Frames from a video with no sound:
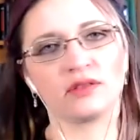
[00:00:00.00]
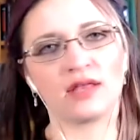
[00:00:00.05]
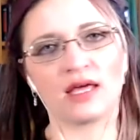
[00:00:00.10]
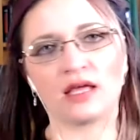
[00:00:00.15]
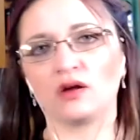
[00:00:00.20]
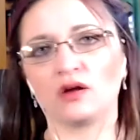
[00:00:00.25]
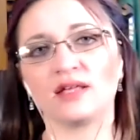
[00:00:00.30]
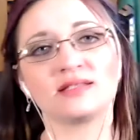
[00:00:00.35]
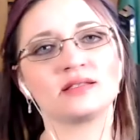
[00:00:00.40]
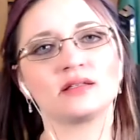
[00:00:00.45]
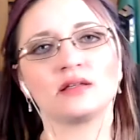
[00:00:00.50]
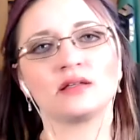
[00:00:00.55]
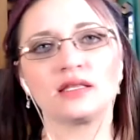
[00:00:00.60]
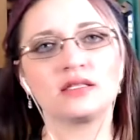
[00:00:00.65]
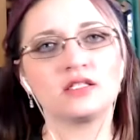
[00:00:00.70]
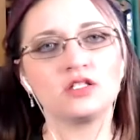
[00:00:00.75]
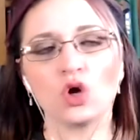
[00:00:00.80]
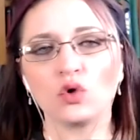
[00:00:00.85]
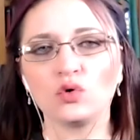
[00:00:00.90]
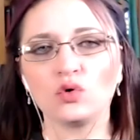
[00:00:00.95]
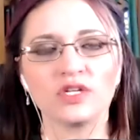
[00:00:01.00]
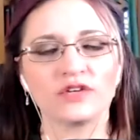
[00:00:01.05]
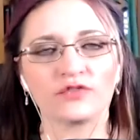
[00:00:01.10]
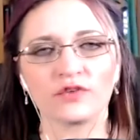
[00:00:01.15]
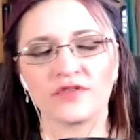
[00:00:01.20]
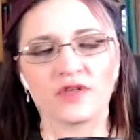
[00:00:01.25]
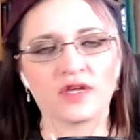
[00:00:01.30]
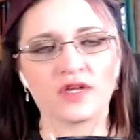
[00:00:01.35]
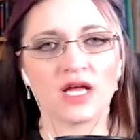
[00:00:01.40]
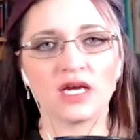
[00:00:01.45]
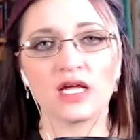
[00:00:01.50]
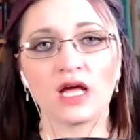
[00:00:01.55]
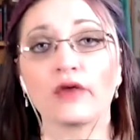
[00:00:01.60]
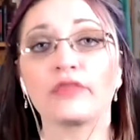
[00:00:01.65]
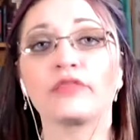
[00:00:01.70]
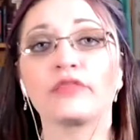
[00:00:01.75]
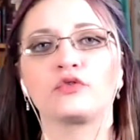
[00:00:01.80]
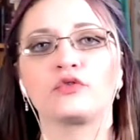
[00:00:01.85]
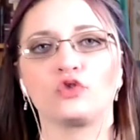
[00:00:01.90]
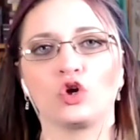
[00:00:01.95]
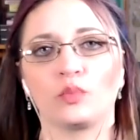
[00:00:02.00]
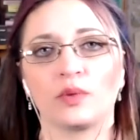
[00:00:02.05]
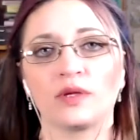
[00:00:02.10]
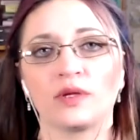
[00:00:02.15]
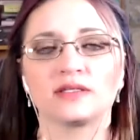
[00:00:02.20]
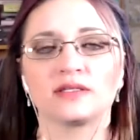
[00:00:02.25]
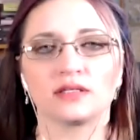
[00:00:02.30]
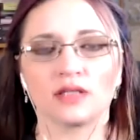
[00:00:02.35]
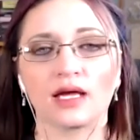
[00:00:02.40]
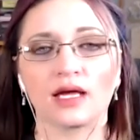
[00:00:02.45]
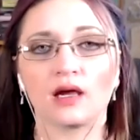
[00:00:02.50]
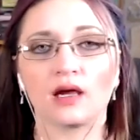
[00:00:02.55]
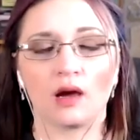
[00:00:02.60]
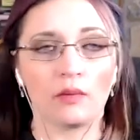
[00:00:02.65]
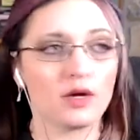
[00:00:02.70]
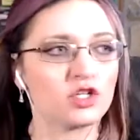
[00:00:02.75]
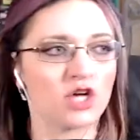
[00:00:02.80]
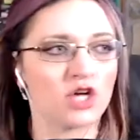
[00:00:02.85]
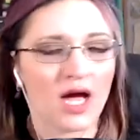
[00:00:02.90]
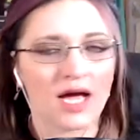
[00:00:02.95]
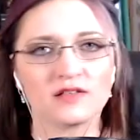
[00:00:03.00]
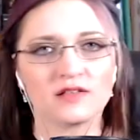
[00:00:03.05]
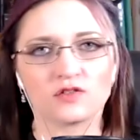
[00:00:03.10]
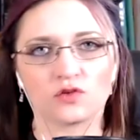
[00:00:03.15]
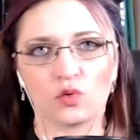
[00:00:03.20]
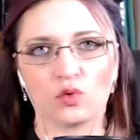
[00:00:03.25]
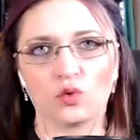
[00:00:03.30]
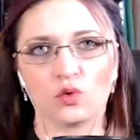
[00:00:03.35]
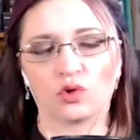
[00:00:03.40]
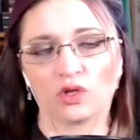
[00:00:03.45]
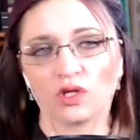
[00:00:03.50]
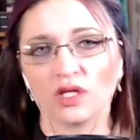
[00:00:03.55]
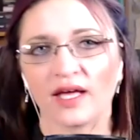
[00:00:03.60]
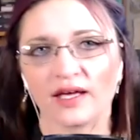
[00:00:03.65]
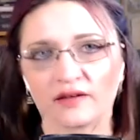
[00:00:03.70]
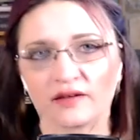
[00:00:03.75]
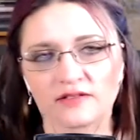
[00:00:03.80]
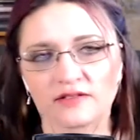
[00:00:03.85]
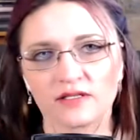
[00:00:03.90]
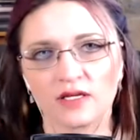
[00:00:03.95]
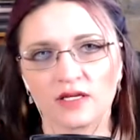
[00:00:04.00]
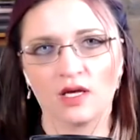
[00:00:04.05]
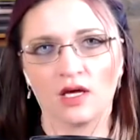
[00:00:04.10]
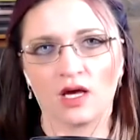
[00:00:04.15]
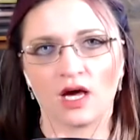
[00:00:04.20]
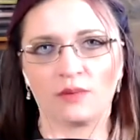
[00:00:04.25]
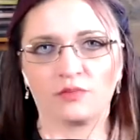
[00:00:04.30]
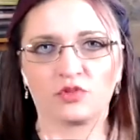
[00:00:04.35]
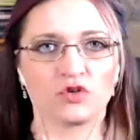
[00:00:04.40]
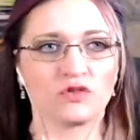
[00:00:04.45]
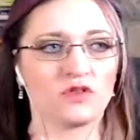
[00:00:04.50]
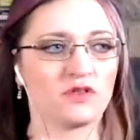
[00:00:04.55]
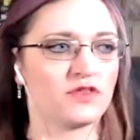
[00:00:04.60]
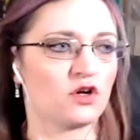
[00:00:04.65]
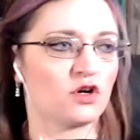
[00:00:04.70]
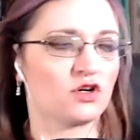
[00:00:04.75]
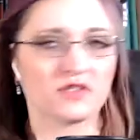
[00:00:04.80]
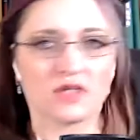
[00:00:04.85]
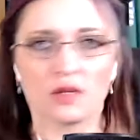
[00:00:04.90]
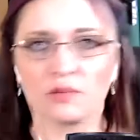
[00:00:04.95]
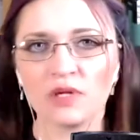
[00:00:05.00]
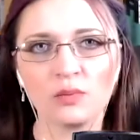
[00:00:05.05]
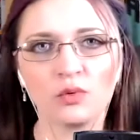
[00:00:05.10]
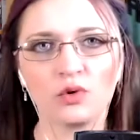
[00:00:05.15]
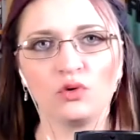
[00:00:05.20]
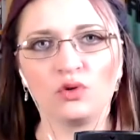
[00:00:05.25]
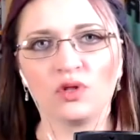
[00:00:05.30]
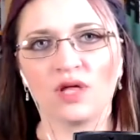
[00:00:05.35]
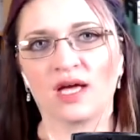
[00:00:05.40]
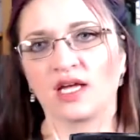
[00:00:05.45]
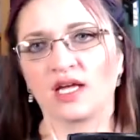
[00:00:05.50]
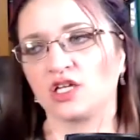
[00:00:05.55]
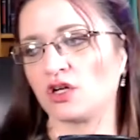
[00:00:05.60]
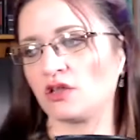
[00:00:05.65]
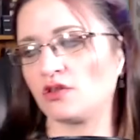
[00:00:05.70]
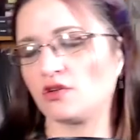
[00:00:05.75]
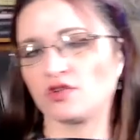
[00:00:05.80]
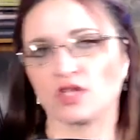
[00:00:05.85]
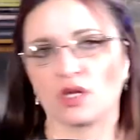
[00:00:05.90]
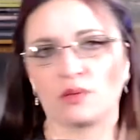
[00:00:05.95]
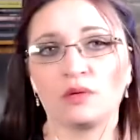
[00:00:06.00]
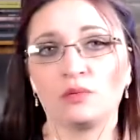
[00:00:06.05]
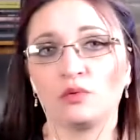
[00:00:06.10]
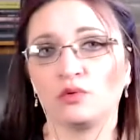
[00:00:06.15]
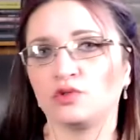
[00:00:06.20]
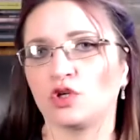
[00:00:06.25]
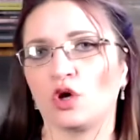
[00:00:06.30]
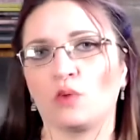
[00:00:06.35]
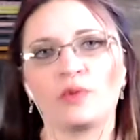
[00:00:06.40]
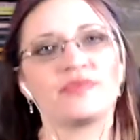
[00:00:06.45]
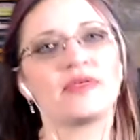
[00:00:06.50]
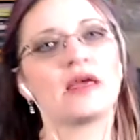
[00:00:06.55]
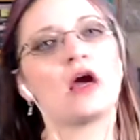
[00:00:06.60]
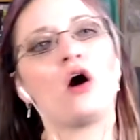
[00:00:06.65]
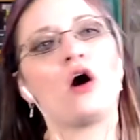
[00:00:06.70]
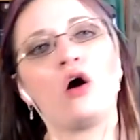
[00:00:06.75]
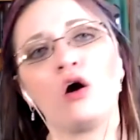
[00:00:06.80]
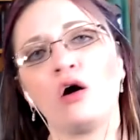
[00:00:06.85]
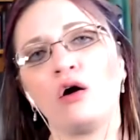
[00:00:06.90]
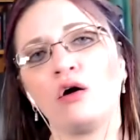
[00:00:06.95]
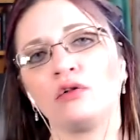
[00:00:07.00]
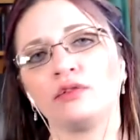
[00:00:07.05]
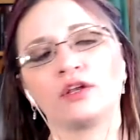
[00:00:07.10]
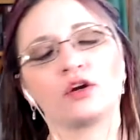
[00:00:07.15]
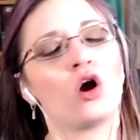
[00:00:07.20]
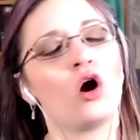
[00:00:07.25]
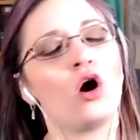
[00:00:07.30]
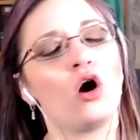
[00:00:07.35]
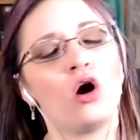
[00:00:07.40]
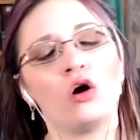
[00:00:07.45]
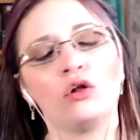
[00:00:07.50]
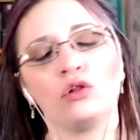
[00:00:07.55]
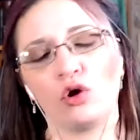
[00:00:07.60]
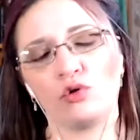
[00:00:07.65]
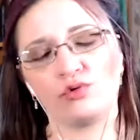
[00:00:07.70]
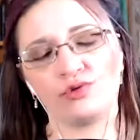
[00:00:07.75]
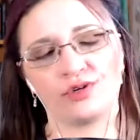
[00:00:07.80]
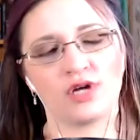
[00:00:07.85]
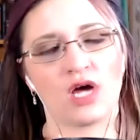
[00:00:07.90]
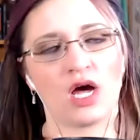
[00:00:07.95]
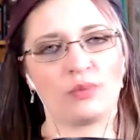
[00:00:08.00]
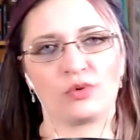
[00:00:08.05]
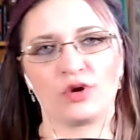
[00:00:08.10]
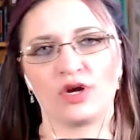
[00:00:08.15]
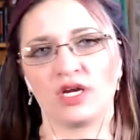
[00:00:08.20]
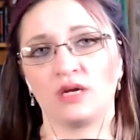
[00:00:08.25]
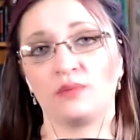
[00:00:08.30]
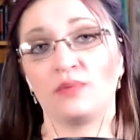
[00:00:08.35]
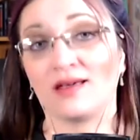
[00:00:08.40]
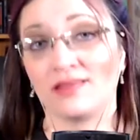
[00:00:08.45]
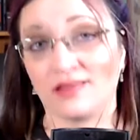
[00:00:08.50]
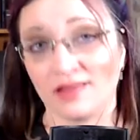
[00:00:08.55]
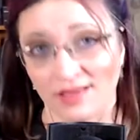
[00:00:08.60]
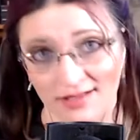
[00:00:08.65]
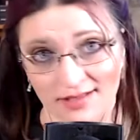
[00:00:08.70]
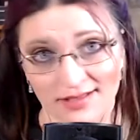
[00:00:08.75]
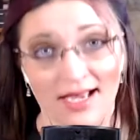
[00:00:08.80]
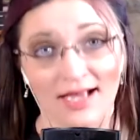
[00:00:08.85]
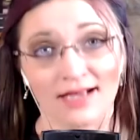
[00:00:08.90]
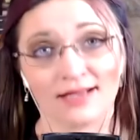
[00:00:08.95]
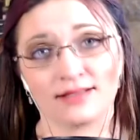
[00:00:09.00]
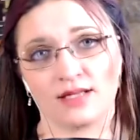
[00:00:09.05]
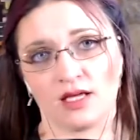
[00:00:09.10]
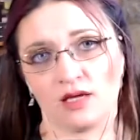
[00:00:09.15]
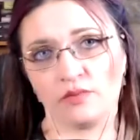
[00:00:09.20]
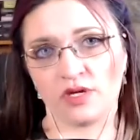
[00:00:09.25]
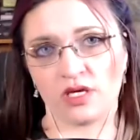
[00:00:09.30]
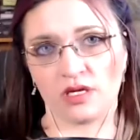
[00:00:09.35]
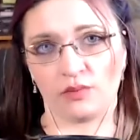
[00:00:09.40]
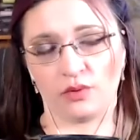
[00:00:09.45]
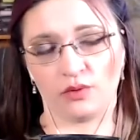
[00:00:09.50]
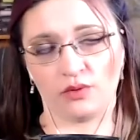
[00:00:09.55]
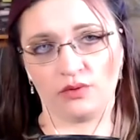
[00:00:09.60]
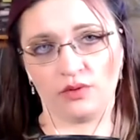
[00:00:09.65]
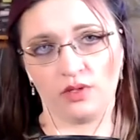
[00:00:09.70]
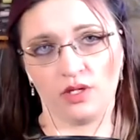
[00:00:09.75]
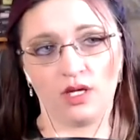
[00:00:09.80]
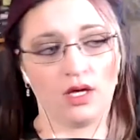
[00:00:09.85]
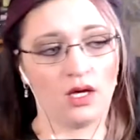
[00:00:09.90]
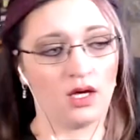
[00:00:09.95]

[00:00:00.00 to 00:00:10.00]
don't. It's no different than any other group. It's like a bunch of high school cliques. I'm sure that there are some people who like each other, some people don't, but they're all owned and operated by the exact same people.